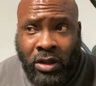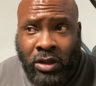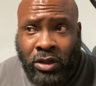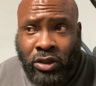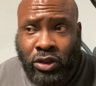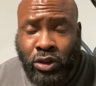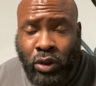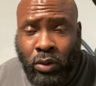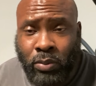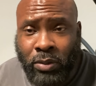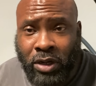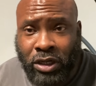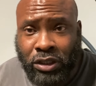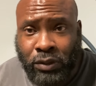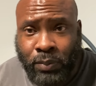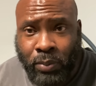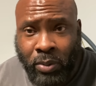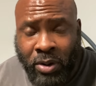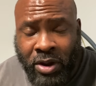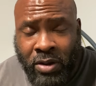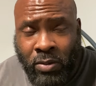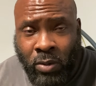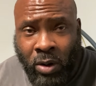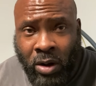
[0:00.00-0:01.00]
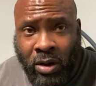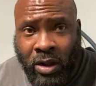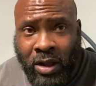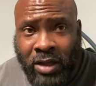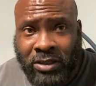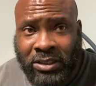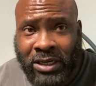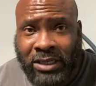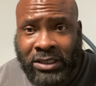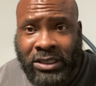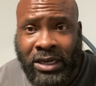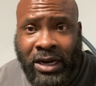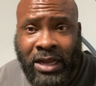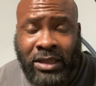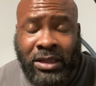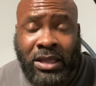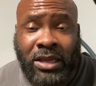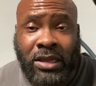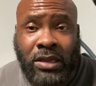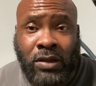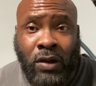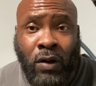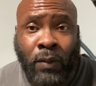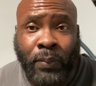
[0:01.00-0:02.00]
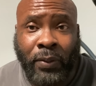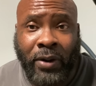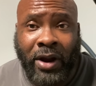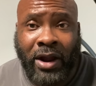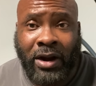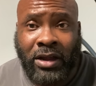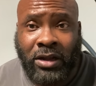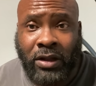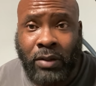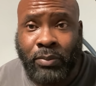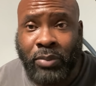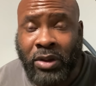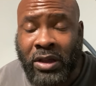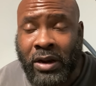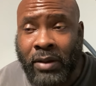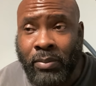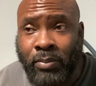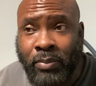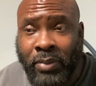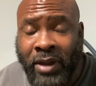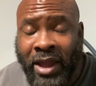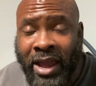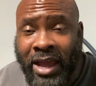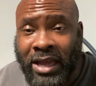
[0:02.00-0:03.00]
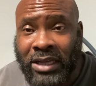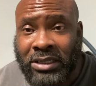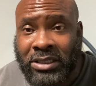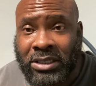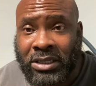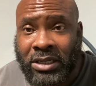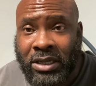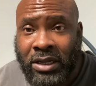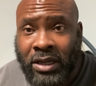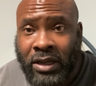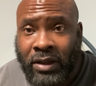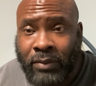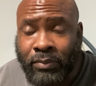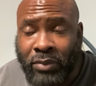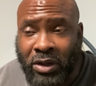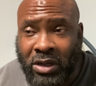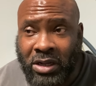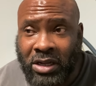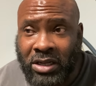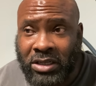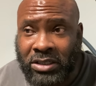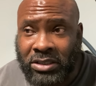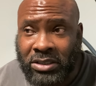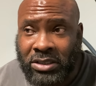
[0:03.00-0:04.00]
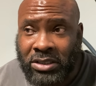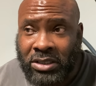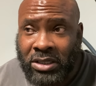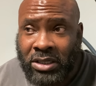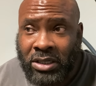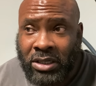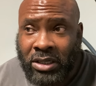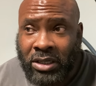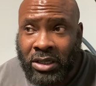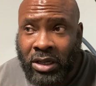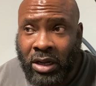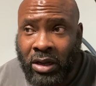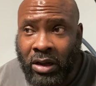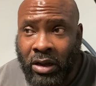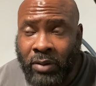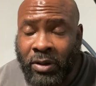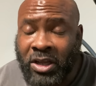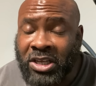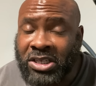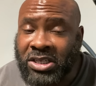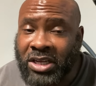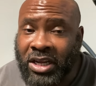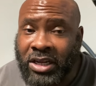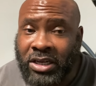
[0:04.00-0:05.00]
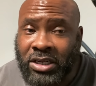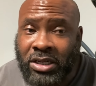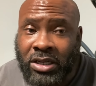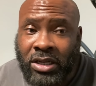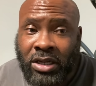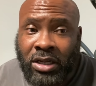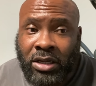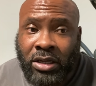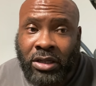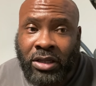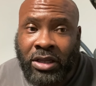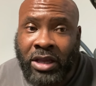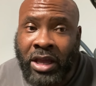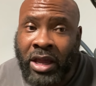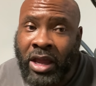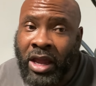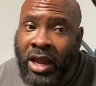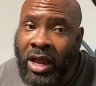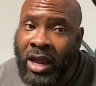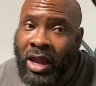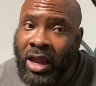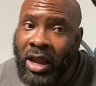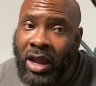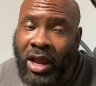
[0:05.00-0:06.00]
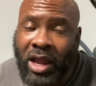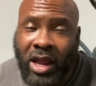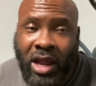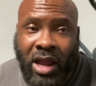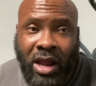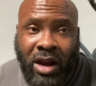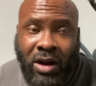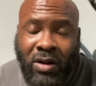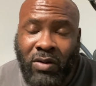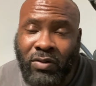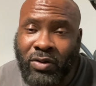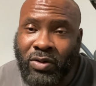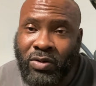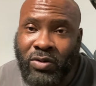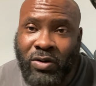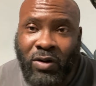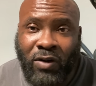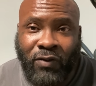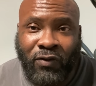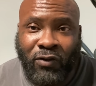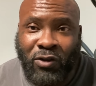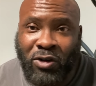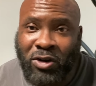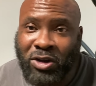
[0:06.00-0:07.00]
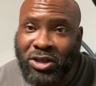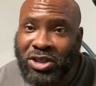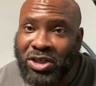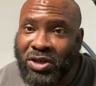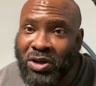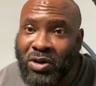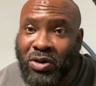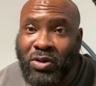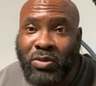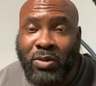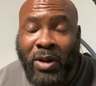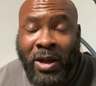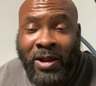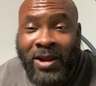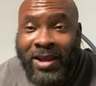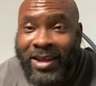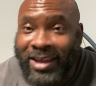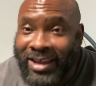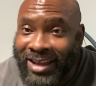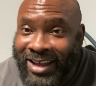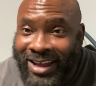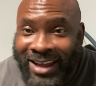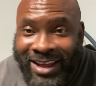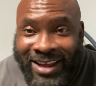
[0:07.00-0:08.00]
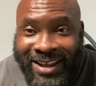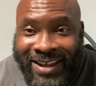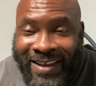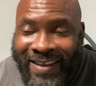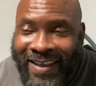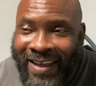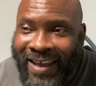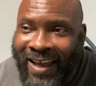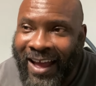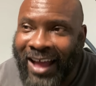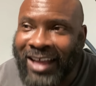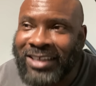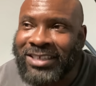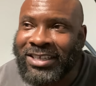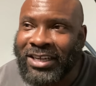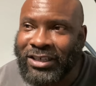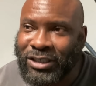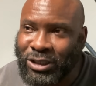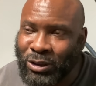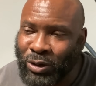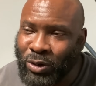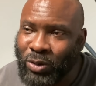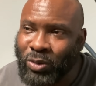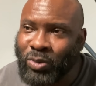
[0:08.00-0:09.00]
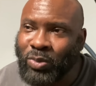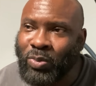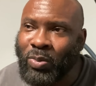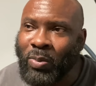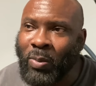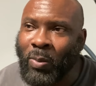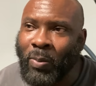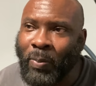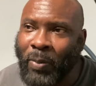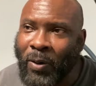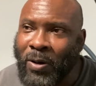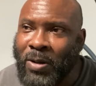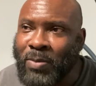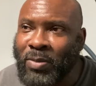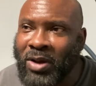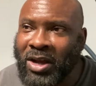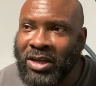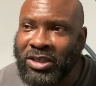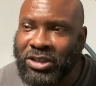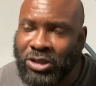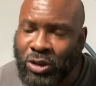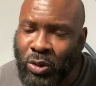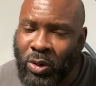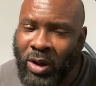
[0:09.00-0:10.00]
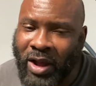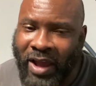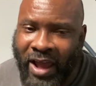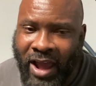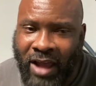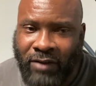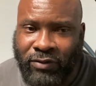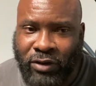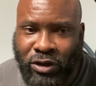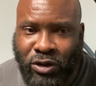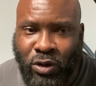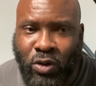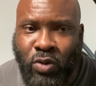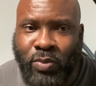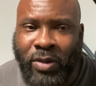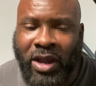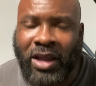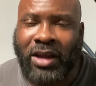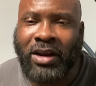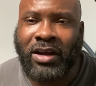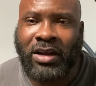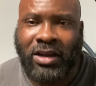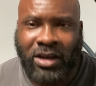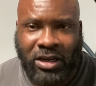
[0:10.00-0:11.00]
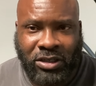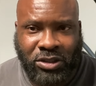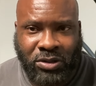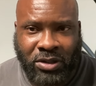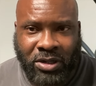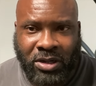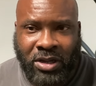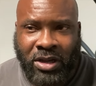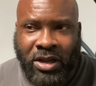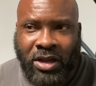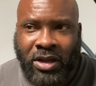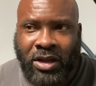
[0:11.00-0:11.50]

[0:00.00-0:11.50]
so much pre-workouts, I said, I think your product would be the best. Because he say, yeah, don't do no full scoop. I say, so pretty much do a half a scoop, make it 100